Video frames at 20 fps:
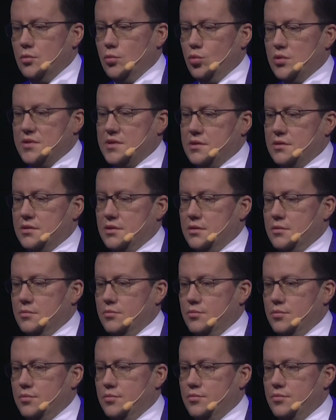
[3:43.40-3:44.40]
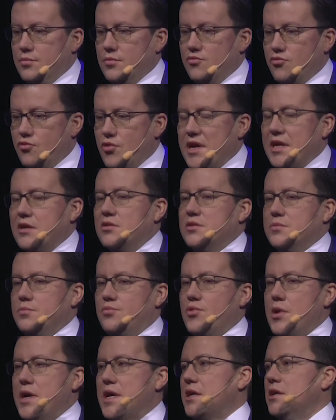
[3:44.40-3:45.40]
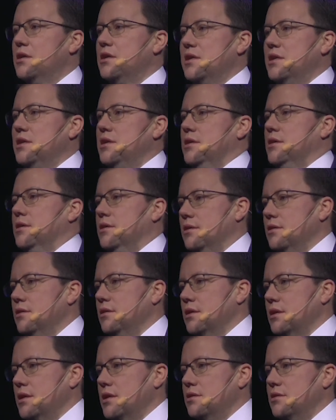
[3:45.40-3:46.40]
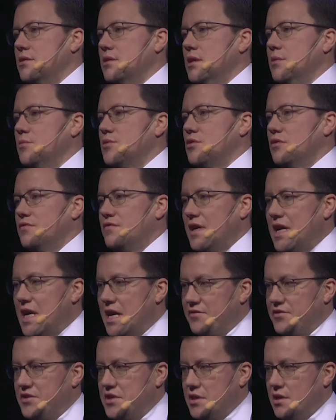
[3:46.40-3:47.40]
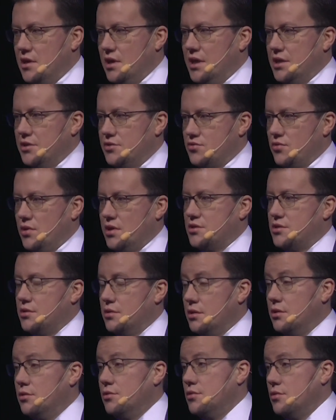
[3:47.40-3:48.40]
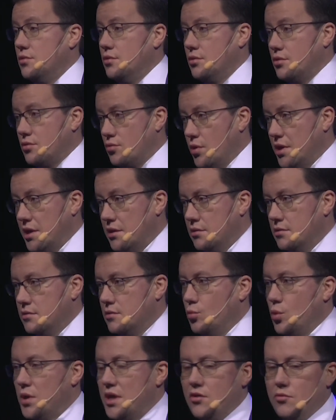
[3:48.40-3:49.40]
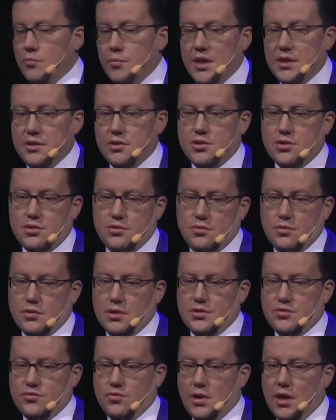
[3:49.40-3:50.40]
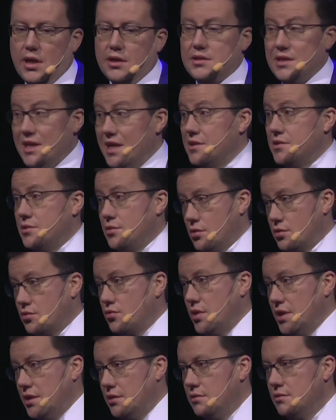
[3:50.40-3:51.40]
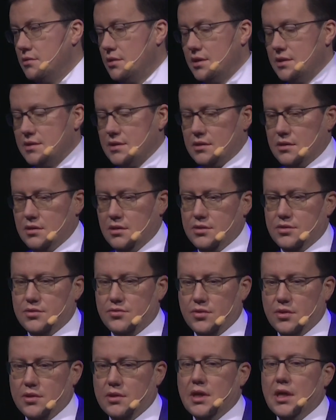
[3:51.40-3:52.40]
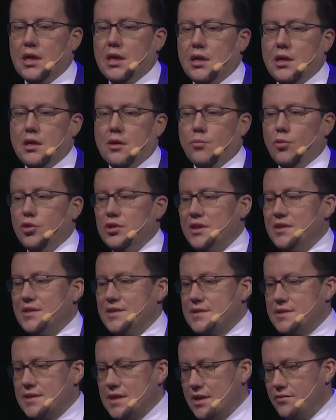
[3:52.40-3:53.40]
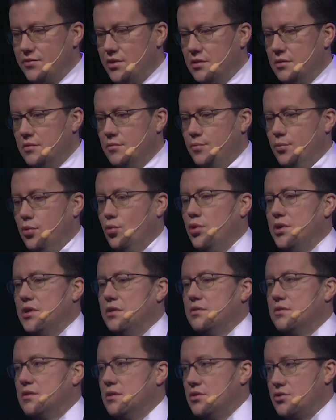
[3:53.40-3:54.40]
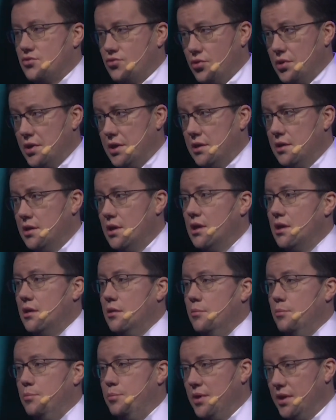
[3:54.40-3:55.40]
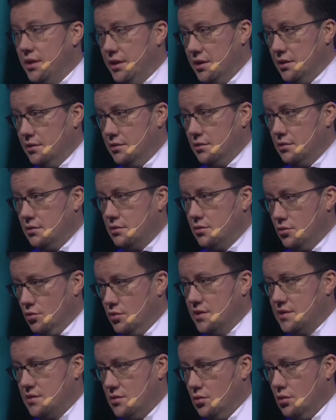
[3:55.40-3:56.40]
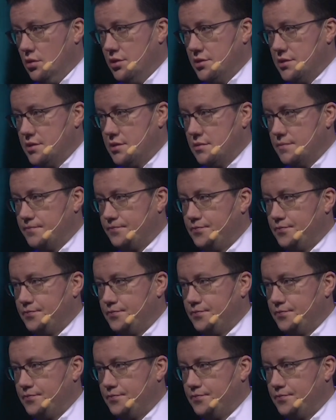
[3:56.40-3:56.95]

was a record-breaking year in terms of FDI attraction into Ukraine. We have managed to attract, as Ukraine, as a country, more than 7.3 billion US dollars.